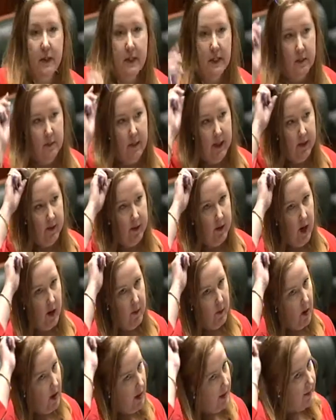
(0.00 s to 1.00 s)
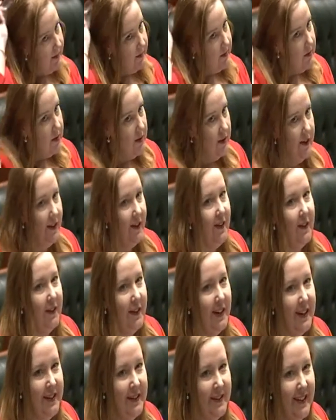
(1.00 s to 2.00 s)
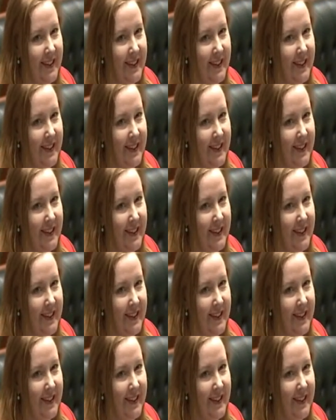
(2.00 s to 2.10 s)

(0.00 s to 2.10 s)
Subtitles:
Speaker, and I rise to and